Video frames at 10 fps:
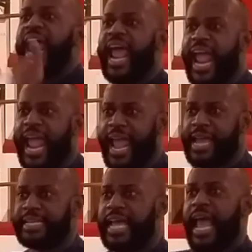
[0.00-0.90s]

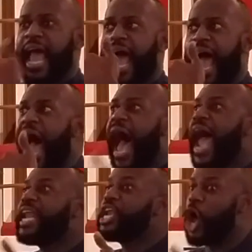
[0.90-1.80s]
and
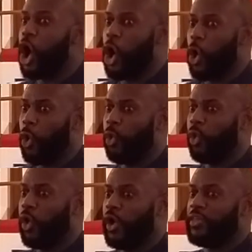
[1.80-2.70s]
I
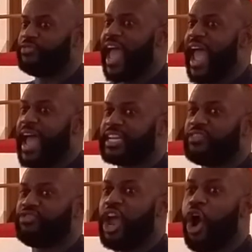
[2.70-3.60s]
know
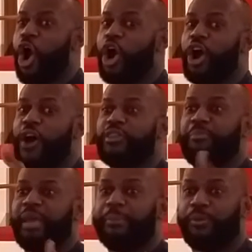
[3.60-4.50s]
that there are
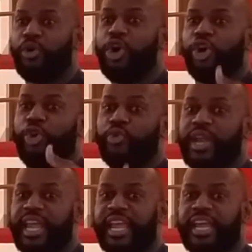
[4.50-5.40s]
other people who
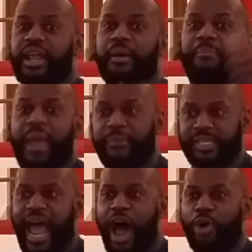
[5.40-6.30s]
need paper
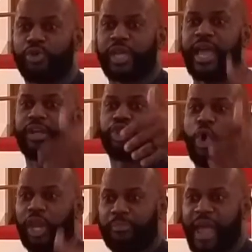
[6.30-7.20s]
towels and
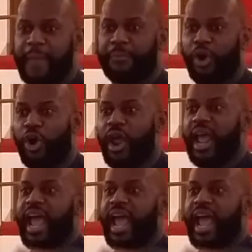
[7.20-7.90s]
toilet paper